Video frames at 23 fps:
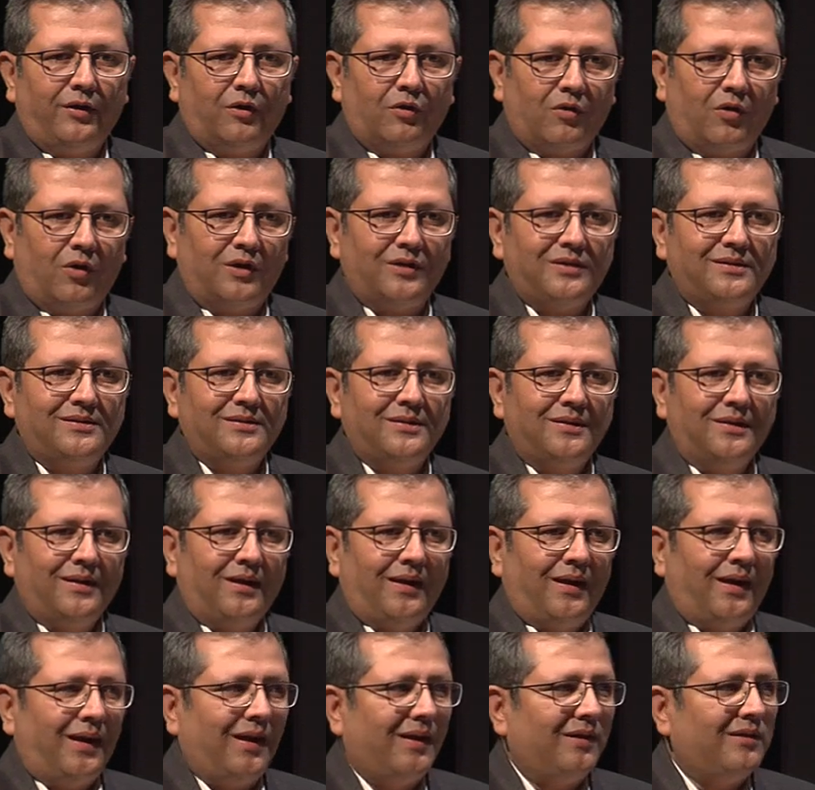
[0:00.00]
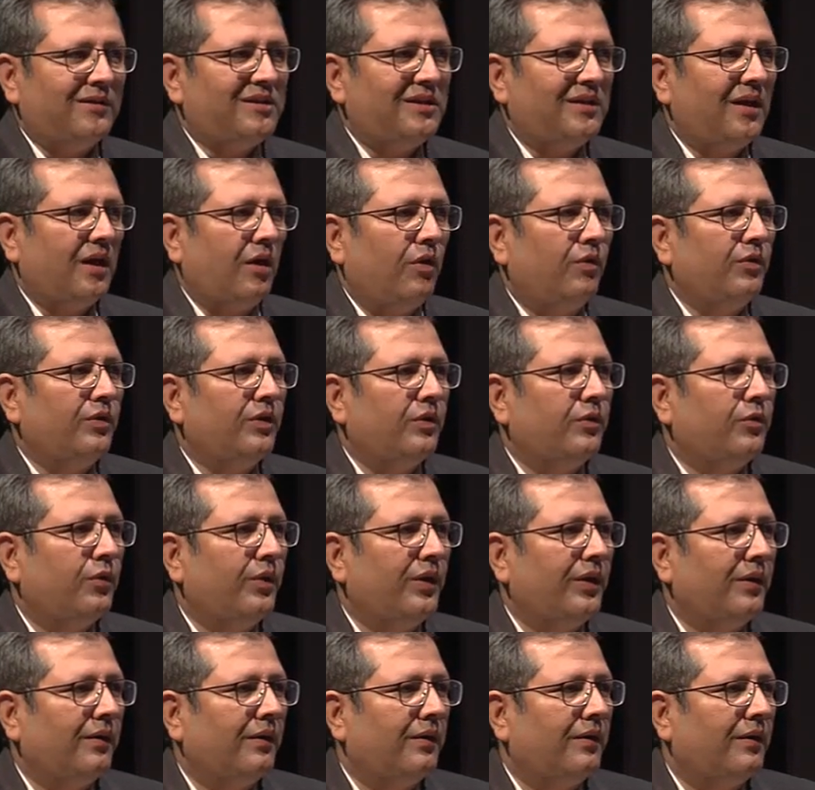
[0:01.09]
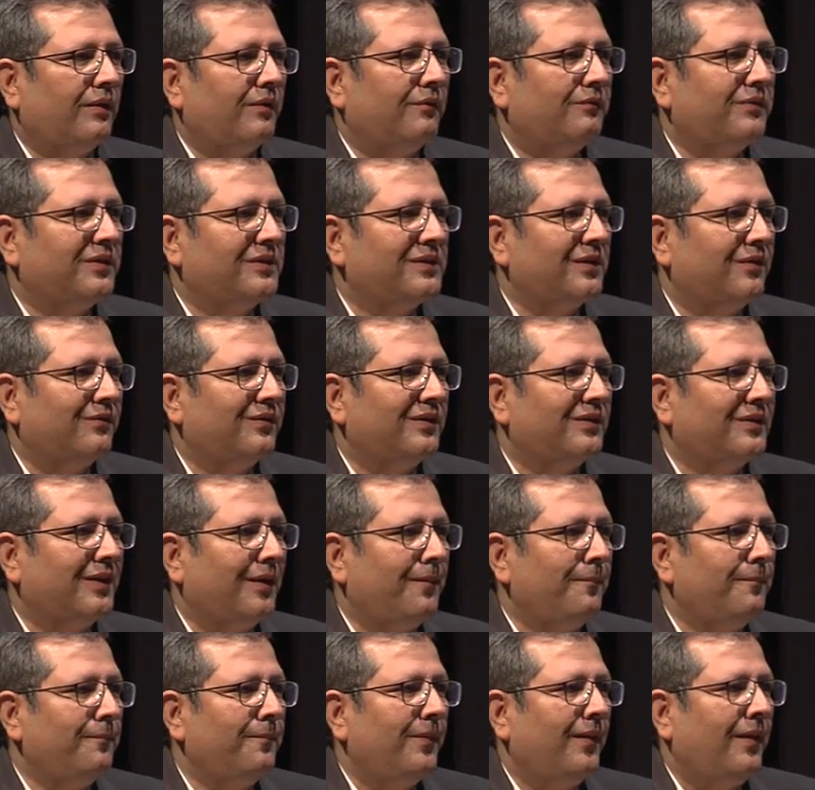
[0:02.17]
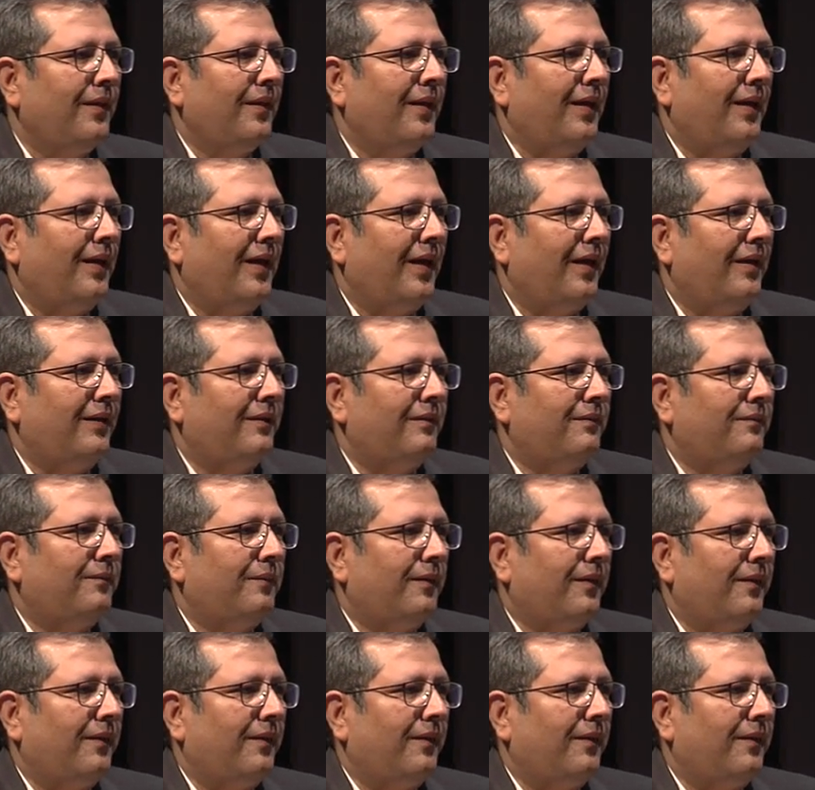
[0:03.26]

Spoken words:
costs and see how you're doing vis-a-vis them. And